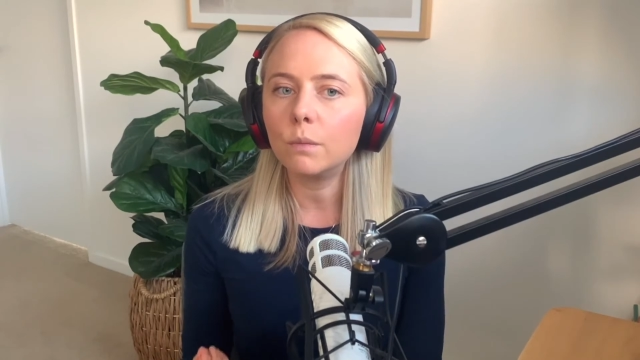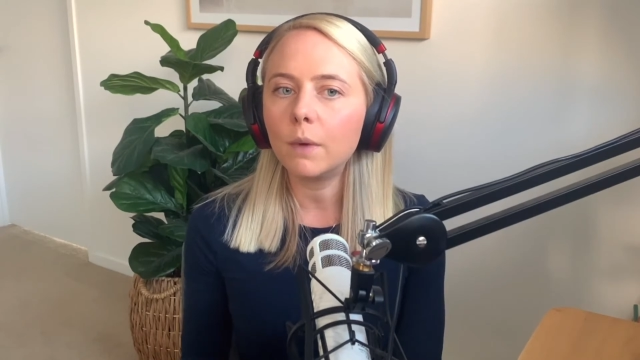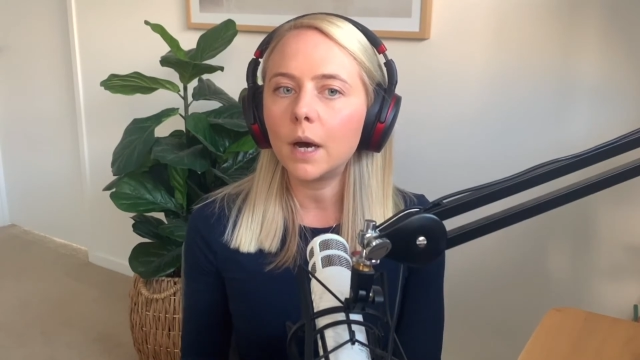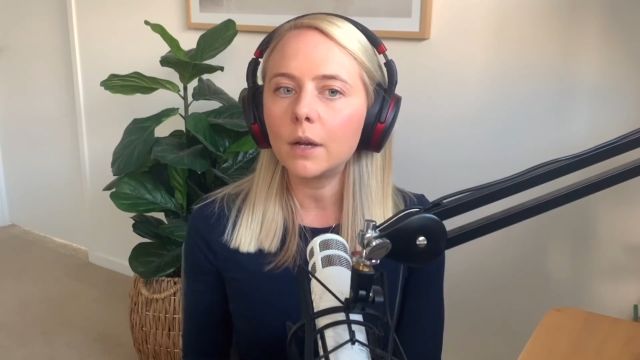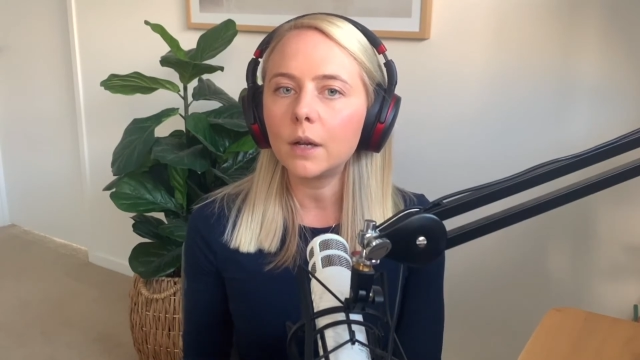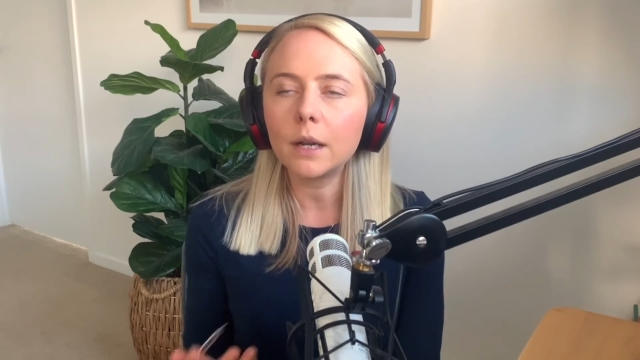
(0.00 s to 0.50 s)

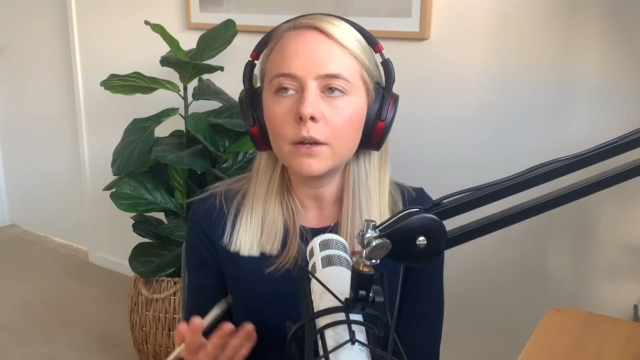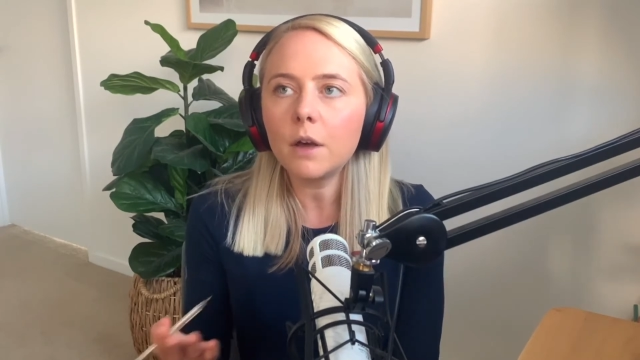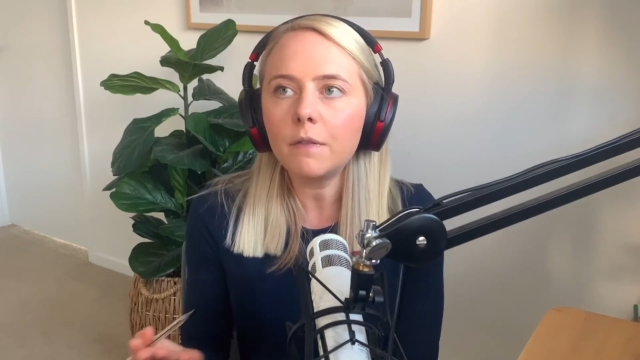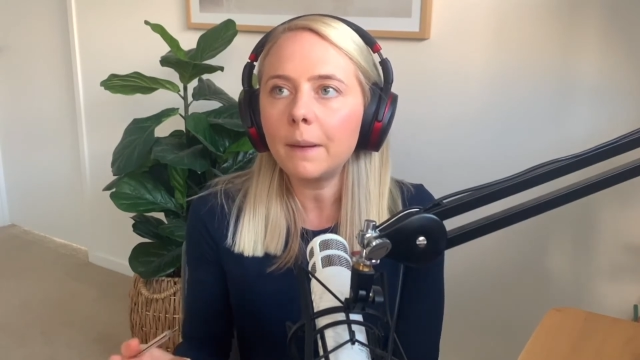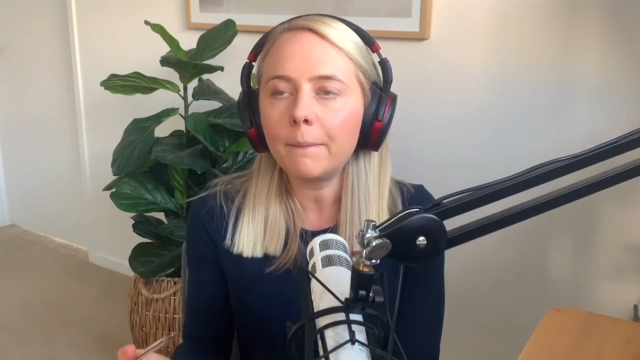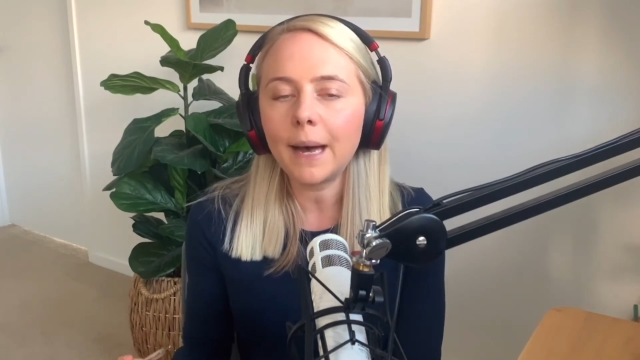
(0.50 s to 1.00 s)
much, like
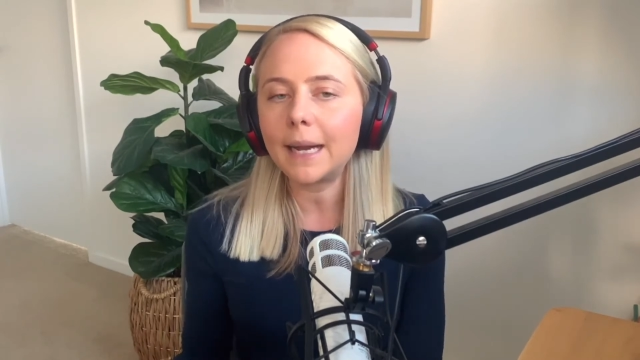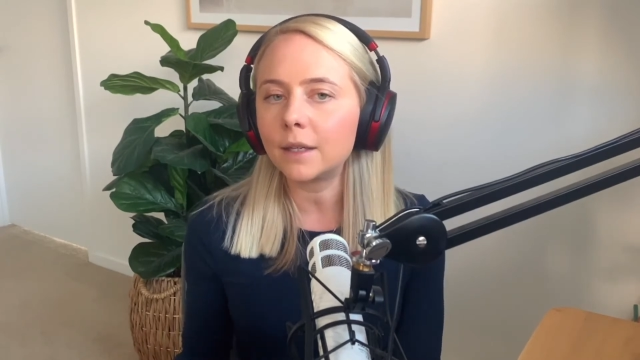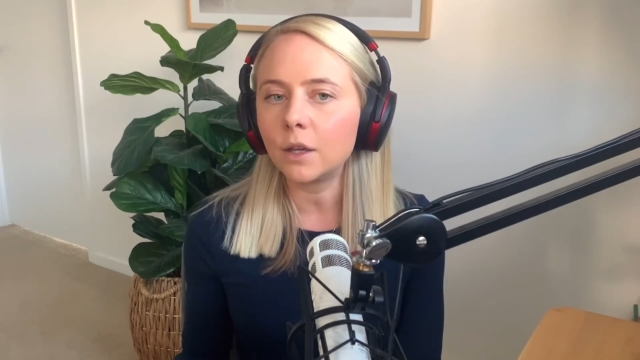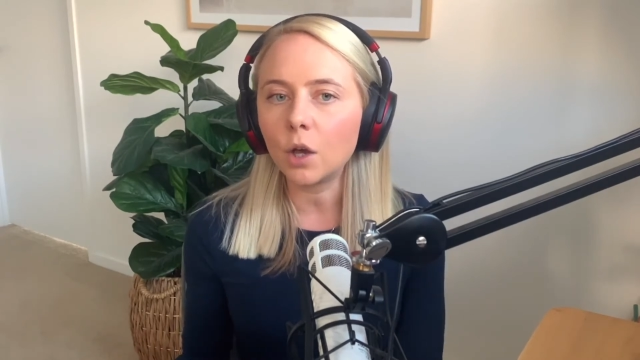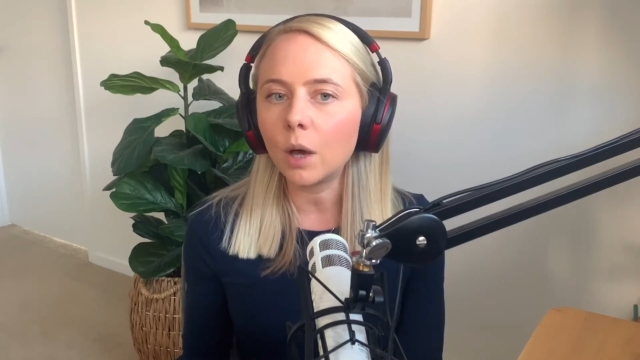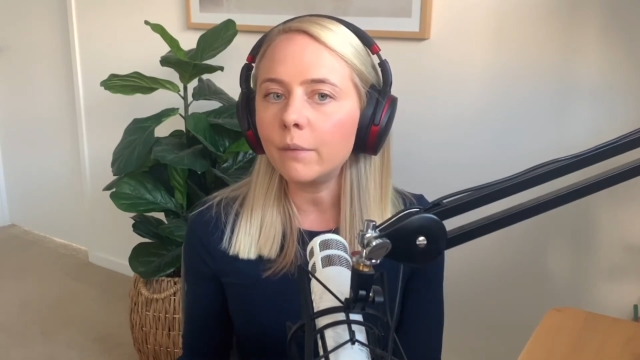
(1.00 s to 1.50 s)
nothing bad
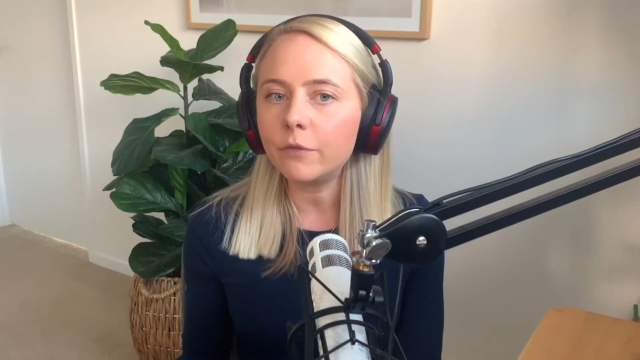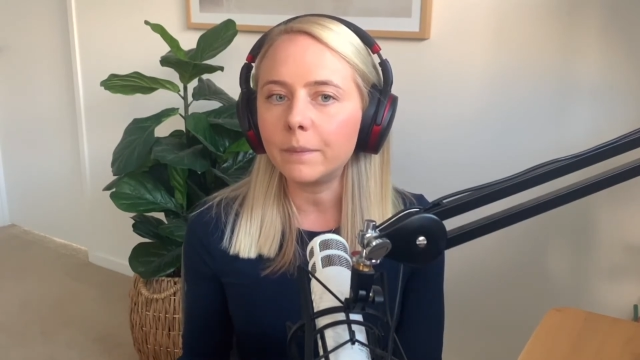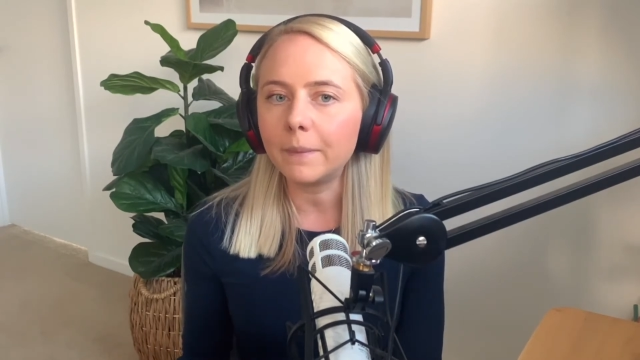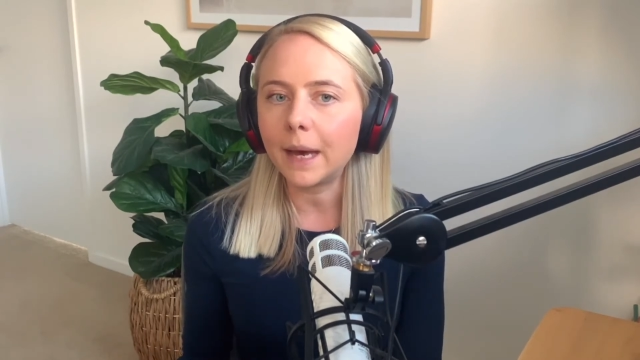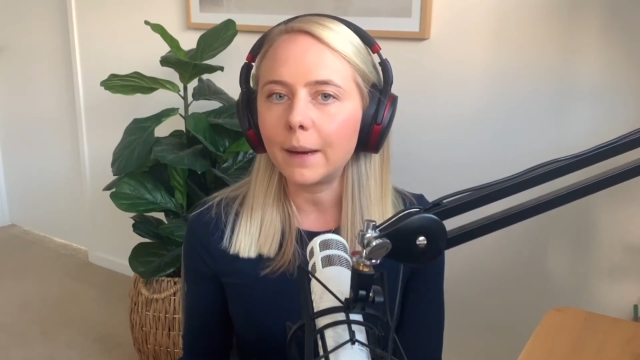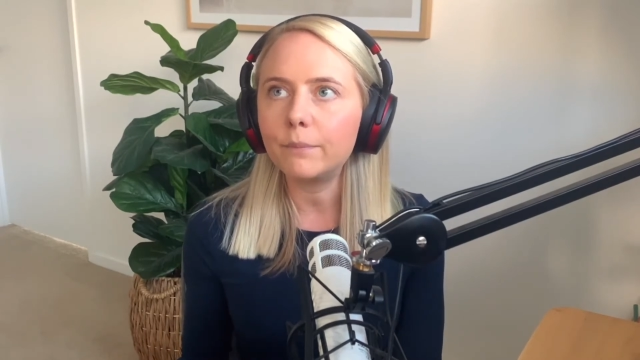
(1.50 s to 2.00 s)
can come from that,